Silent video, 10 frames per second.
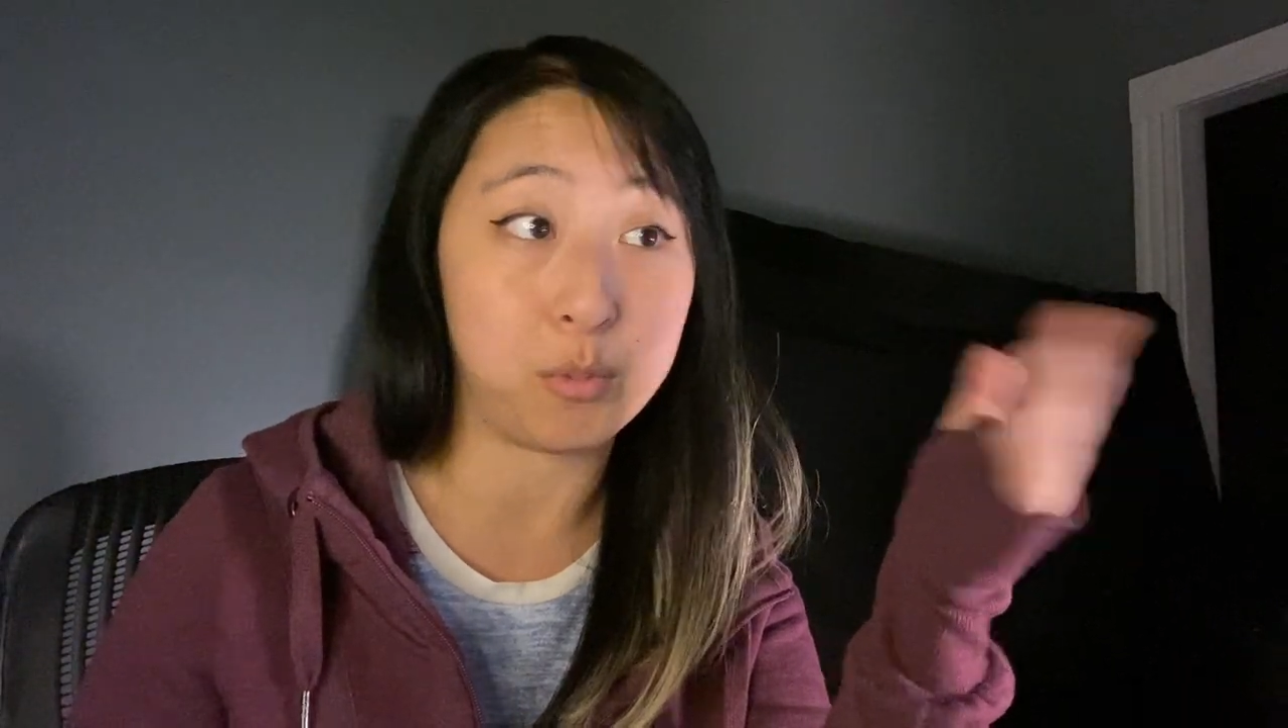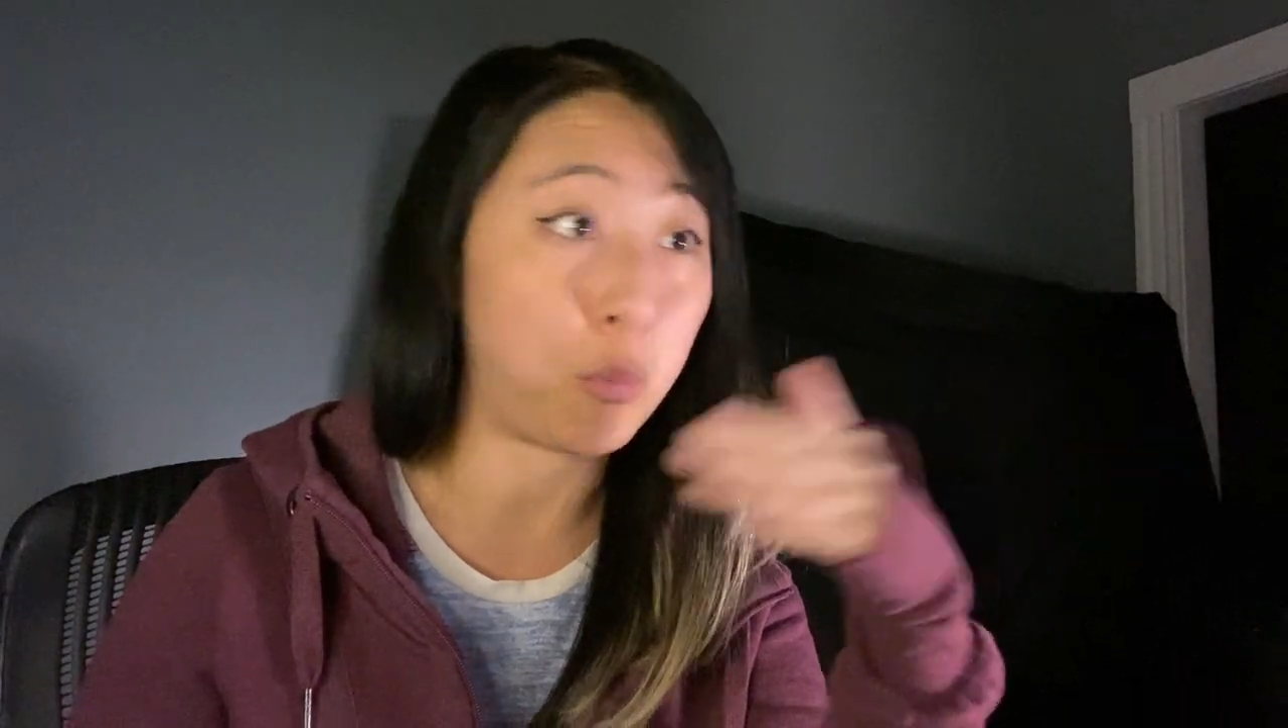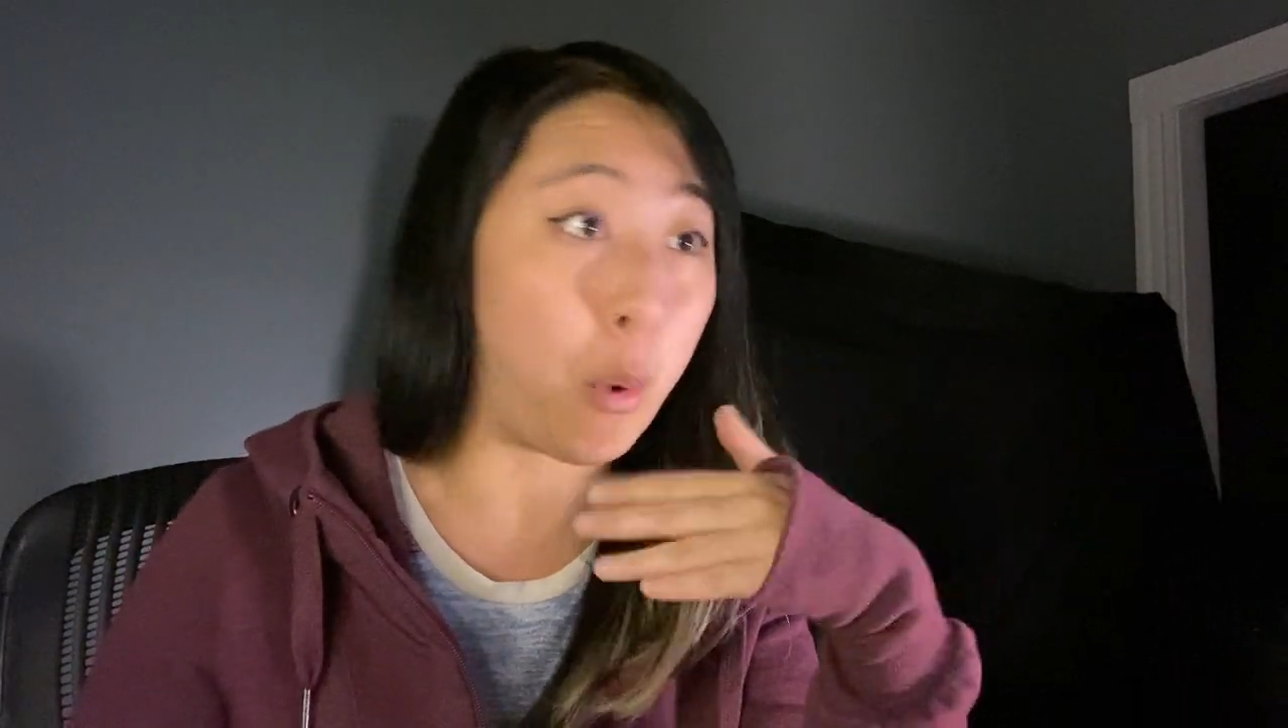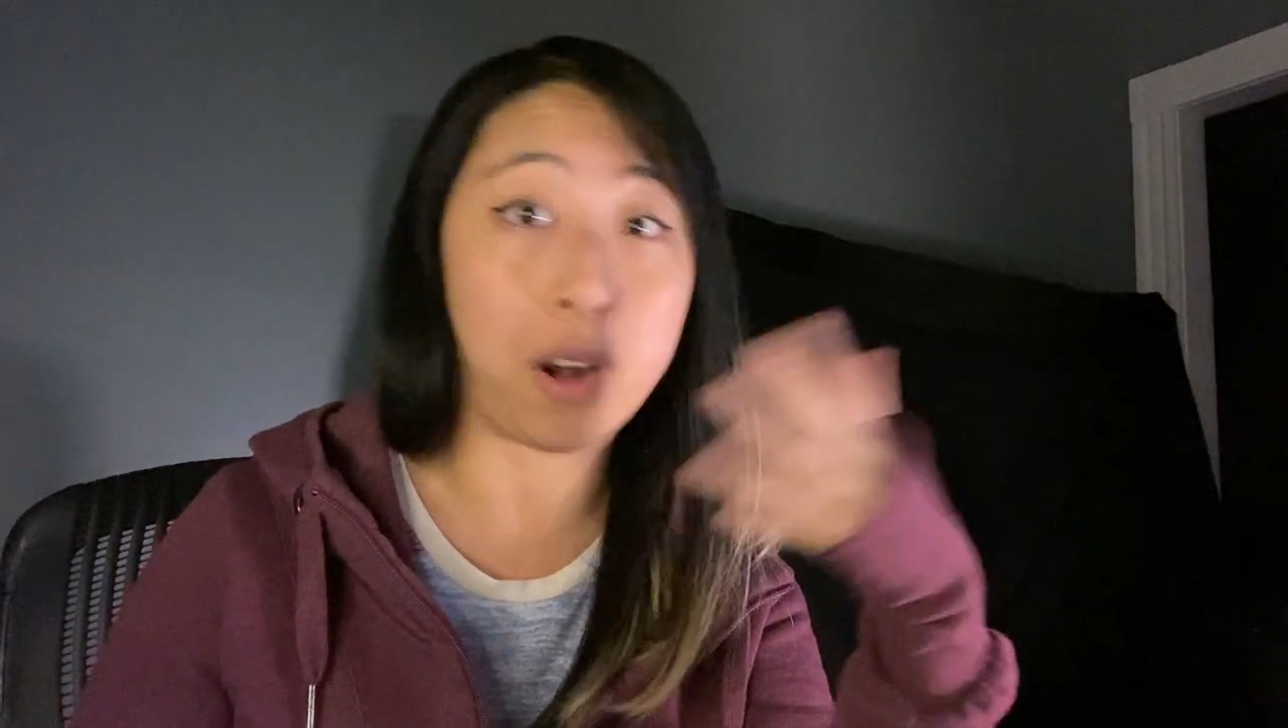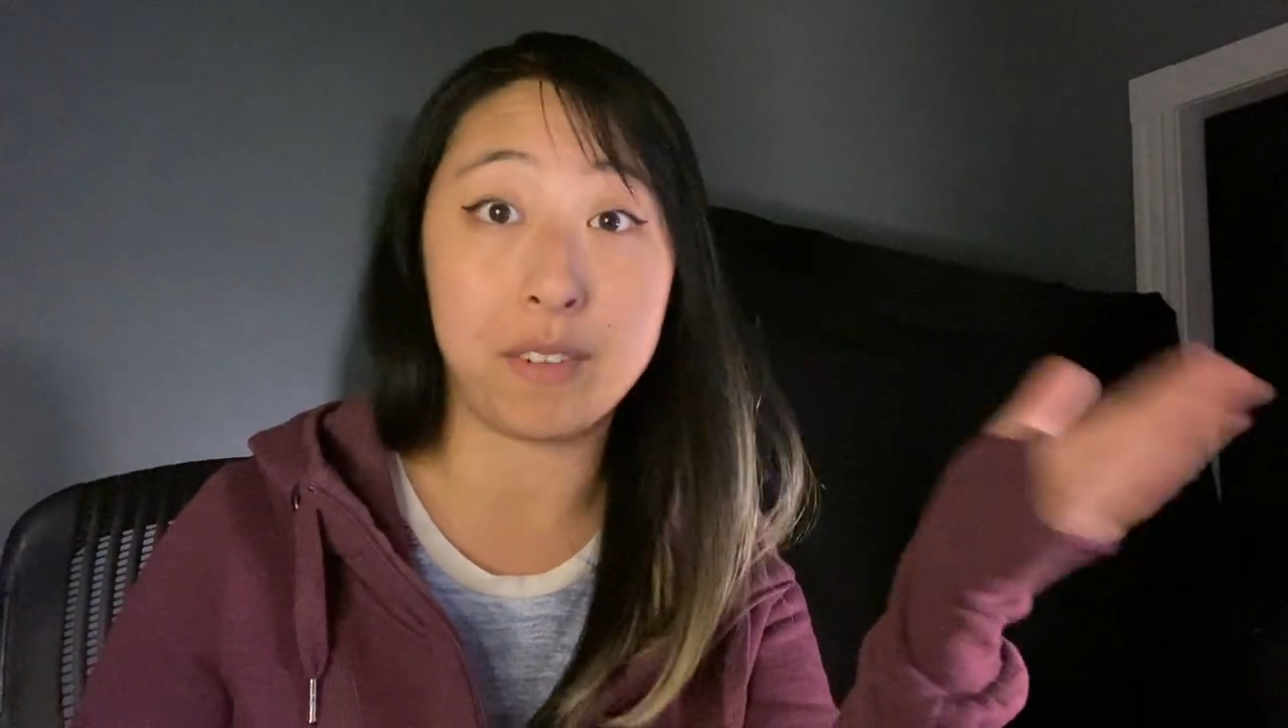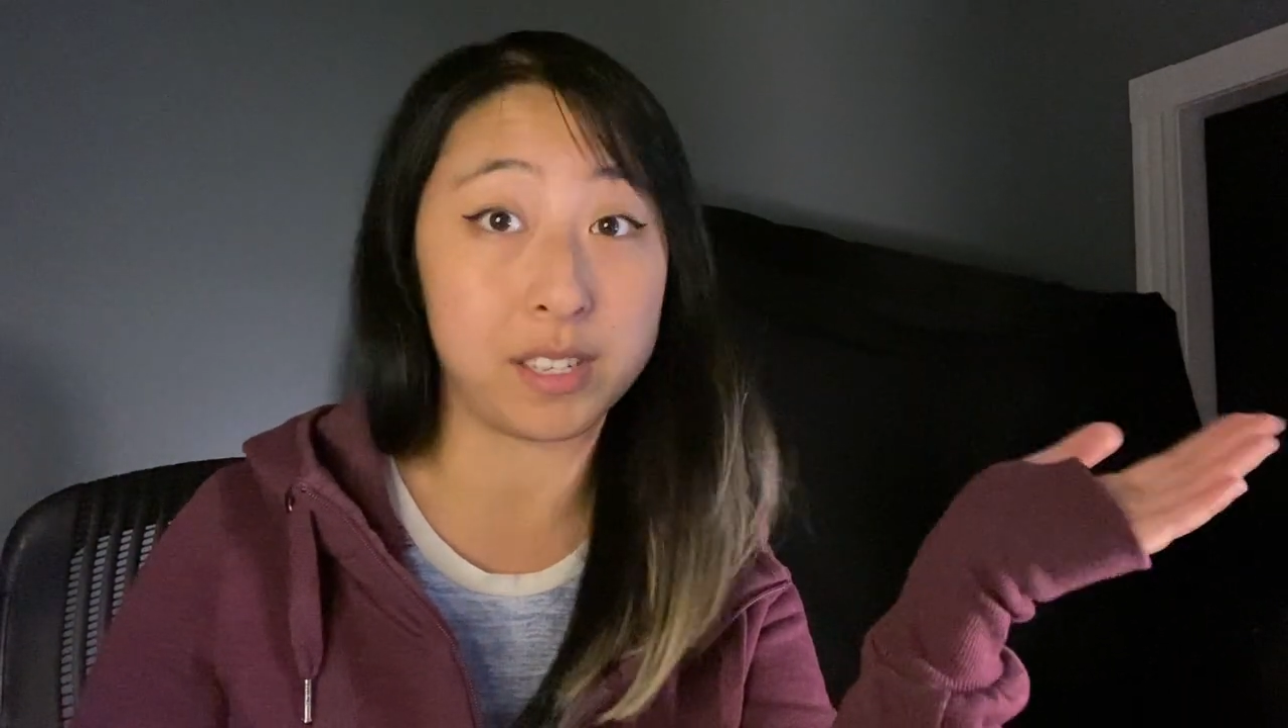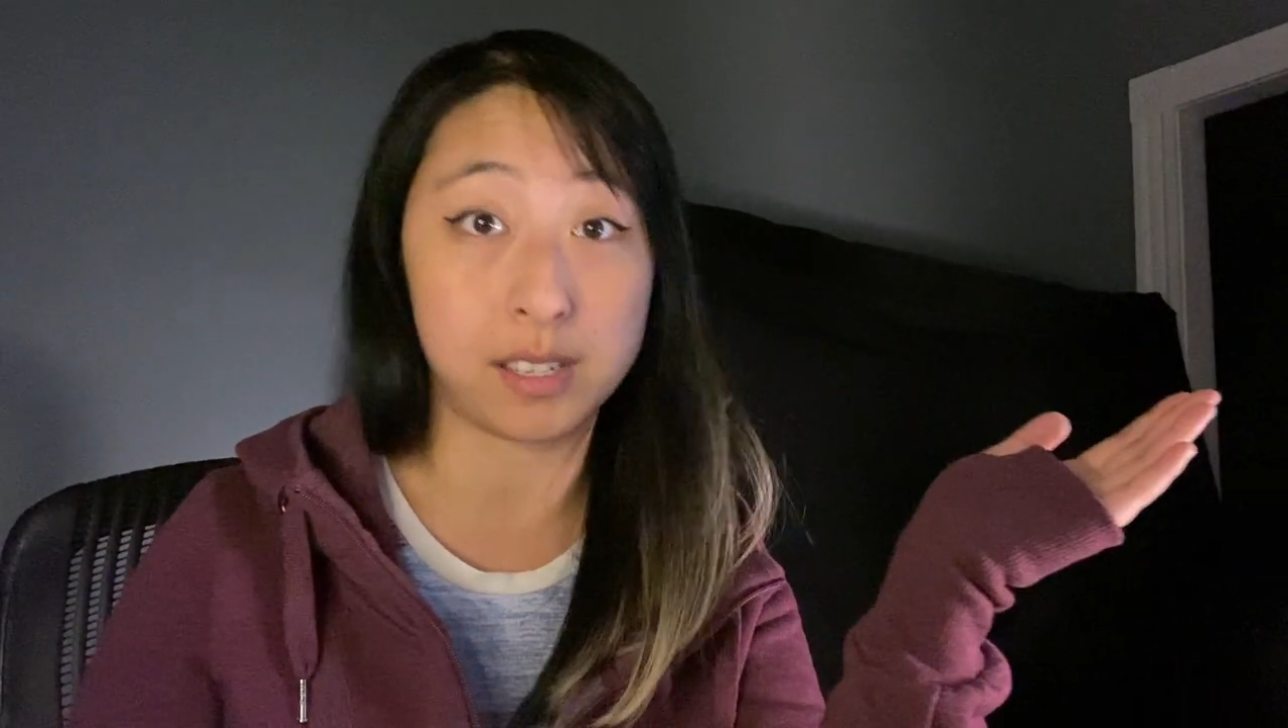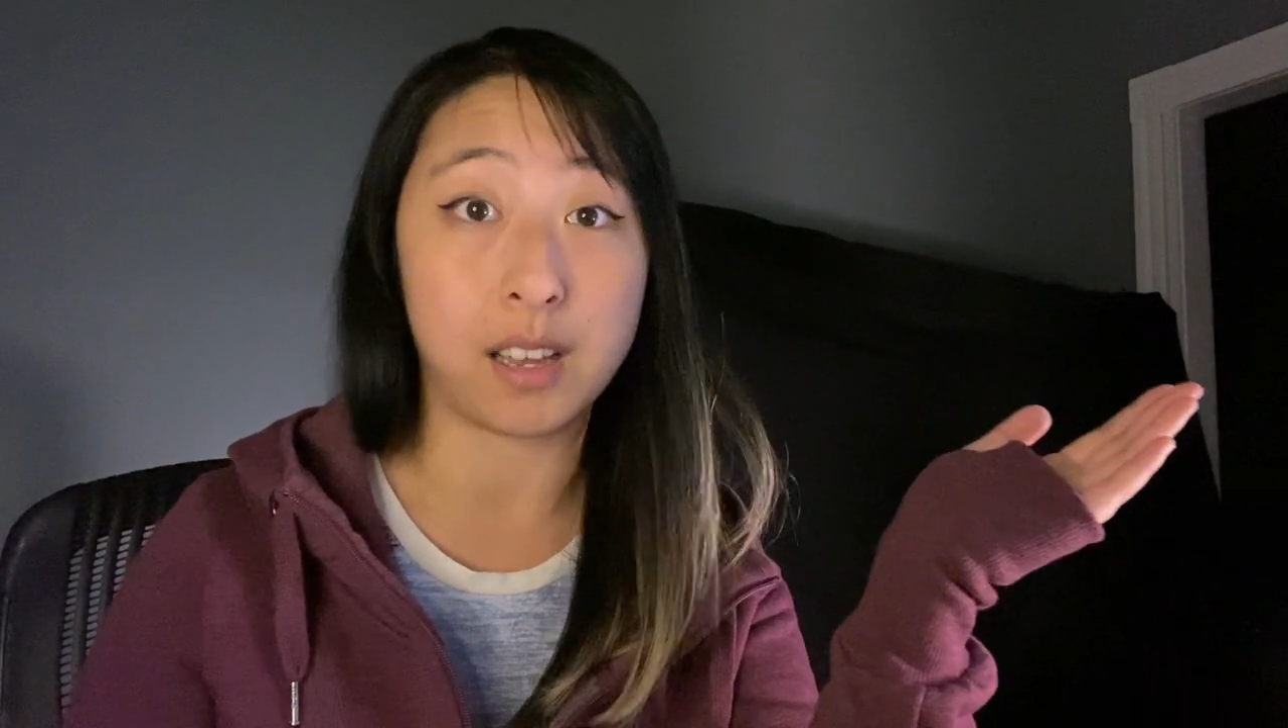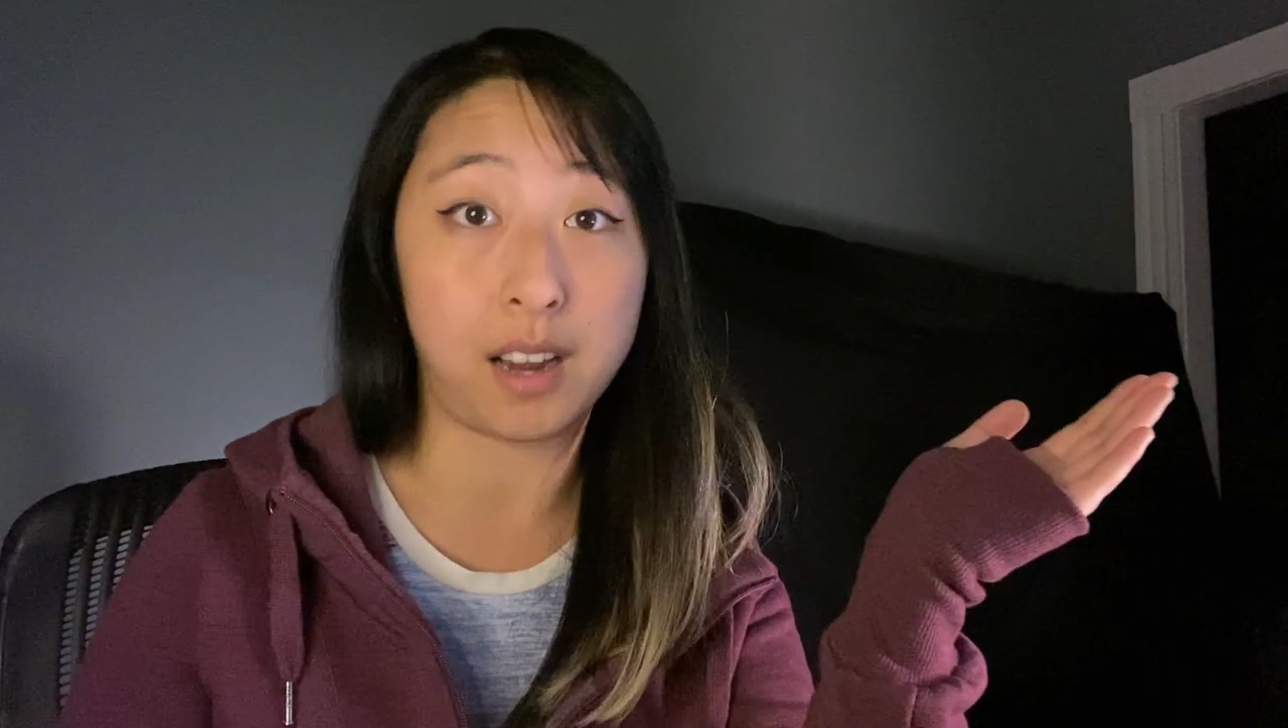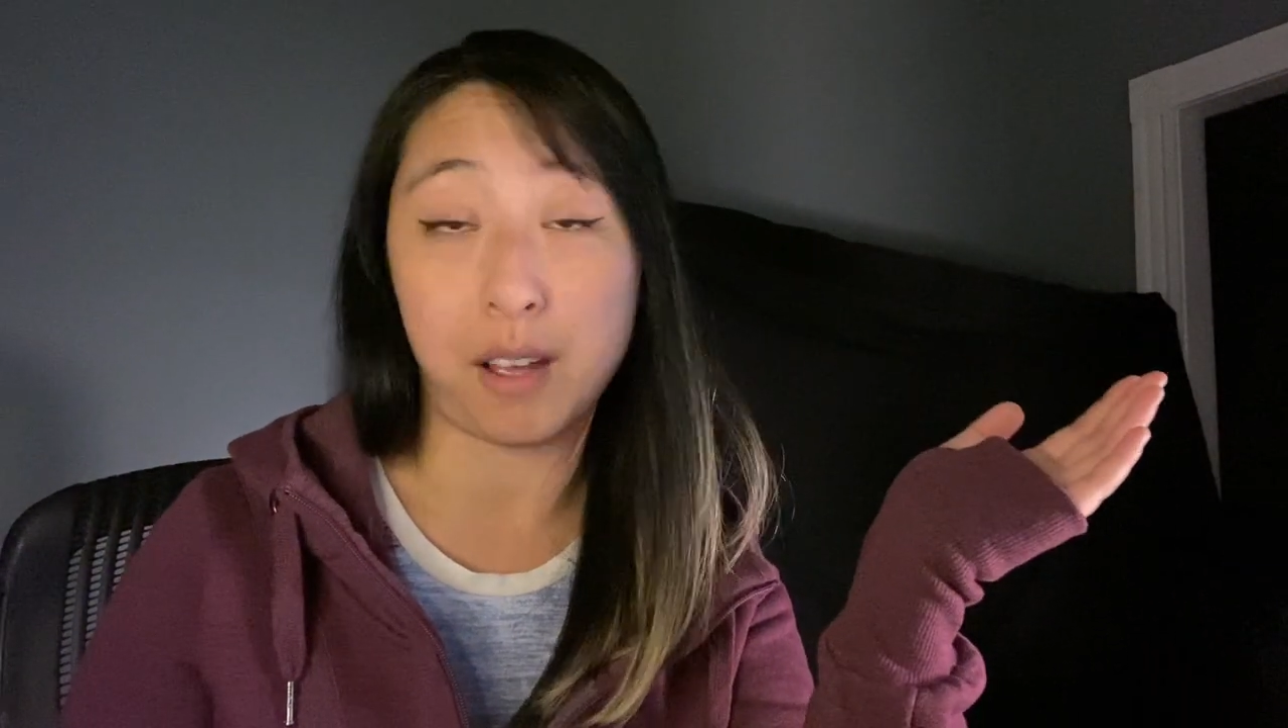One of us
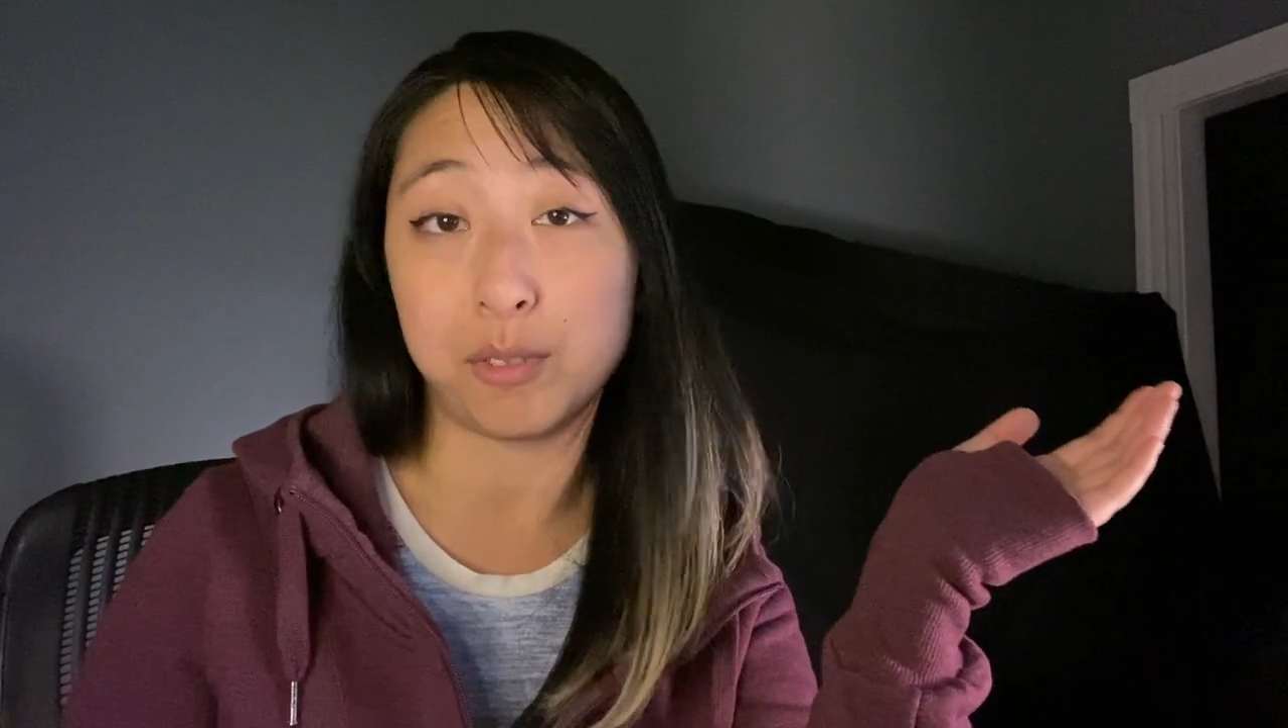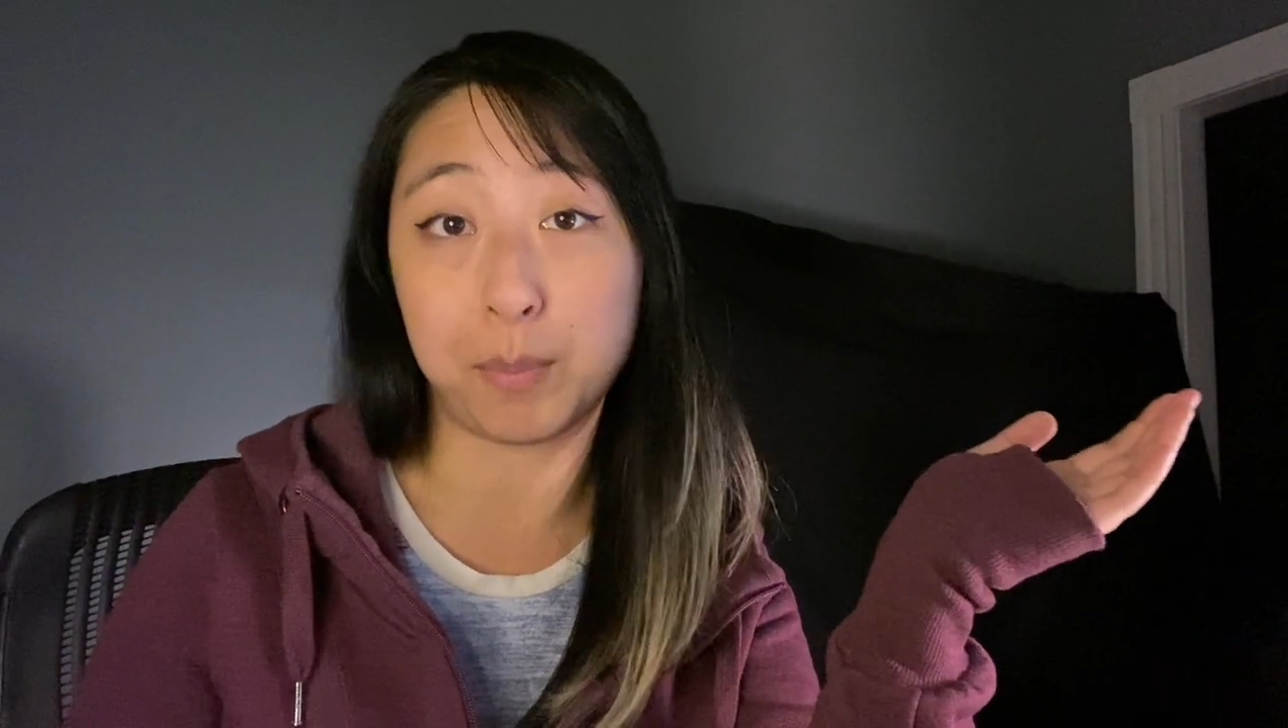is gonna have